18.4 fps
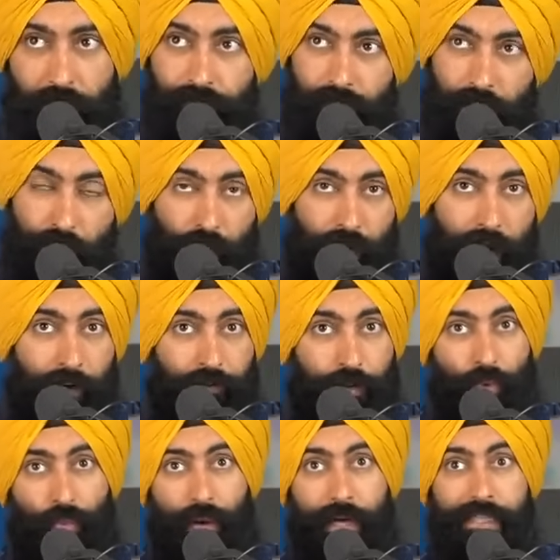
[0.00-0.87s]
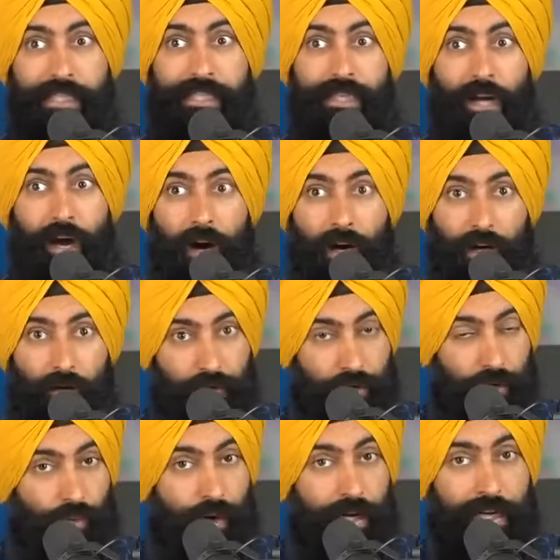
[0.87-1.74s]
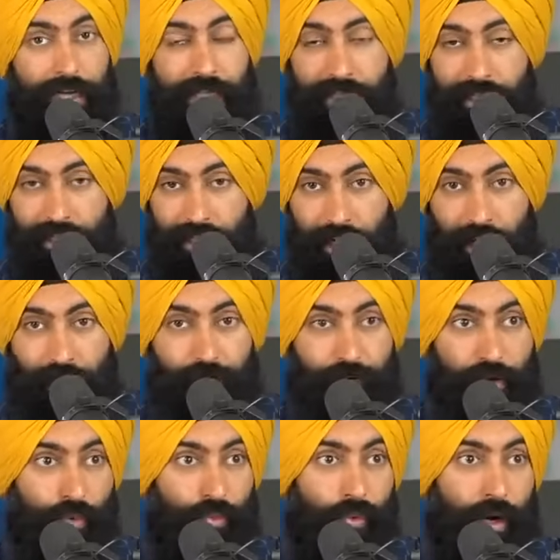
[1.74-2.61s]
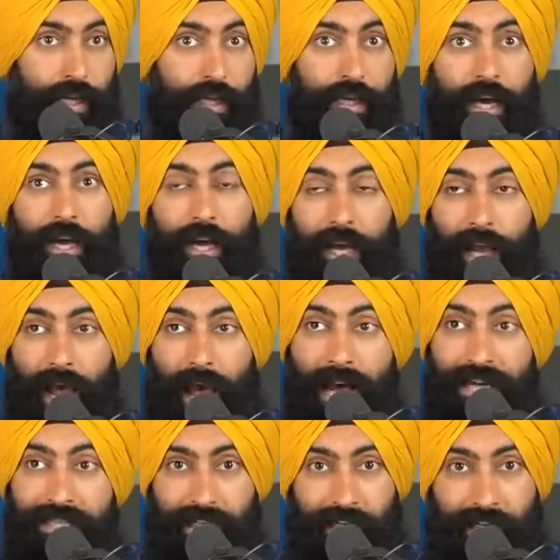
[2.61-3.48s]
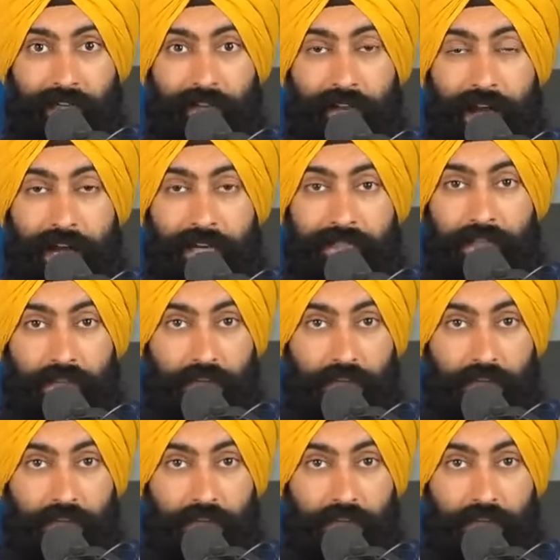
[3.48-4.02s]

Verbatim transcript: They don't have the right stock or the right ETF or the right asset class.